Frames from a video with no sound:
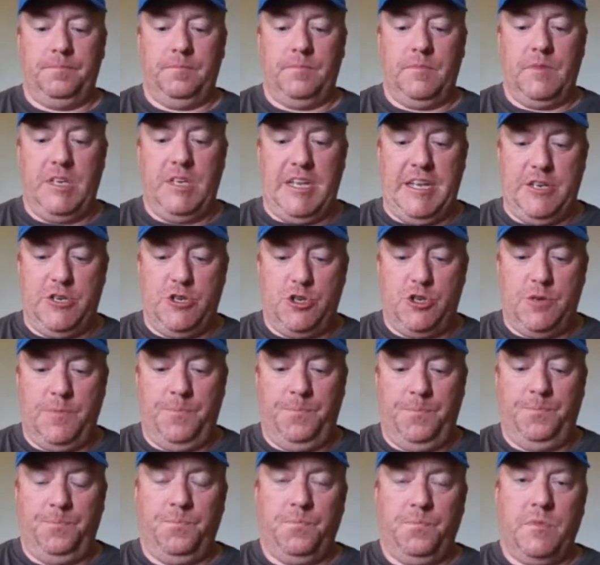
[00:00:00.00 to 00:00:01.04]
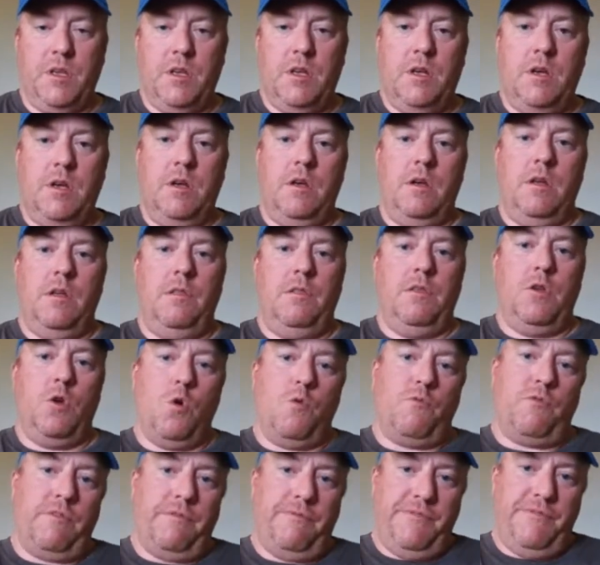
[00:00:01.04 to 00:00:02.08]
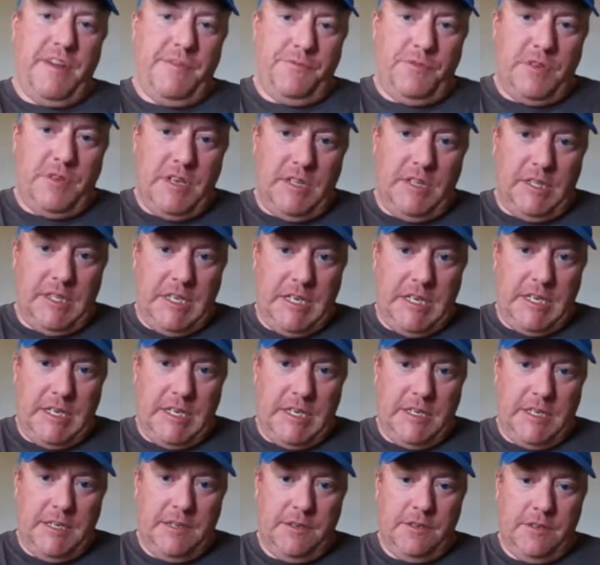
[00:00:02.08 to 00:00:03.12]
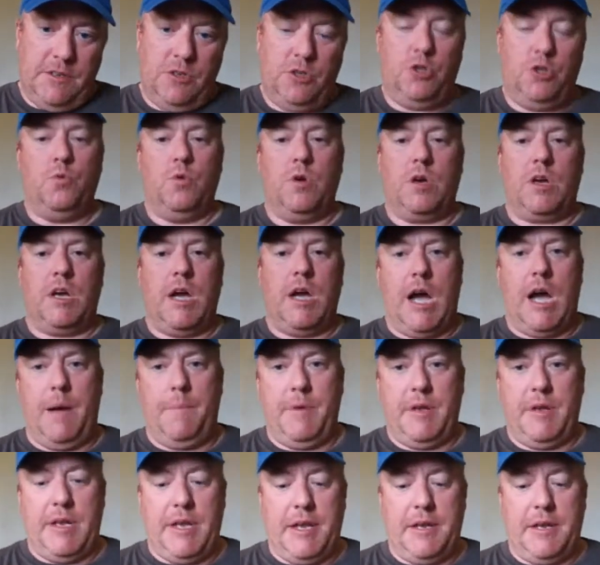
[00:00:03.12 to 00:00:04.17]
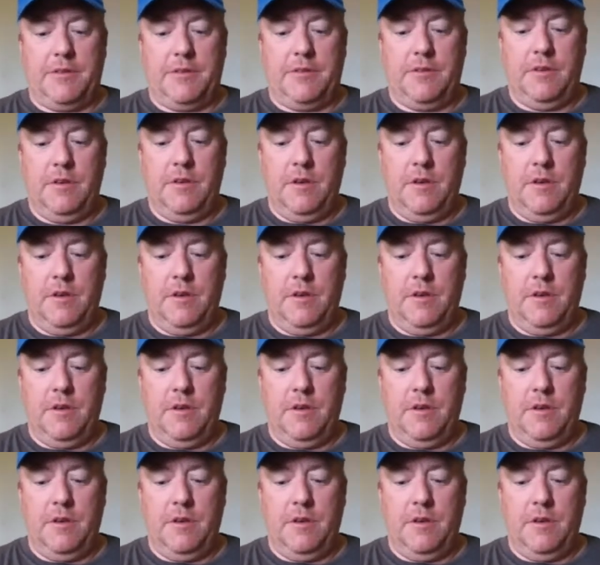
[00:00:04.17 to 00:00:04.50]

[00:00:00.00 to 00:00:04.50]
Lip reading: each. The over 50 league, to accommodate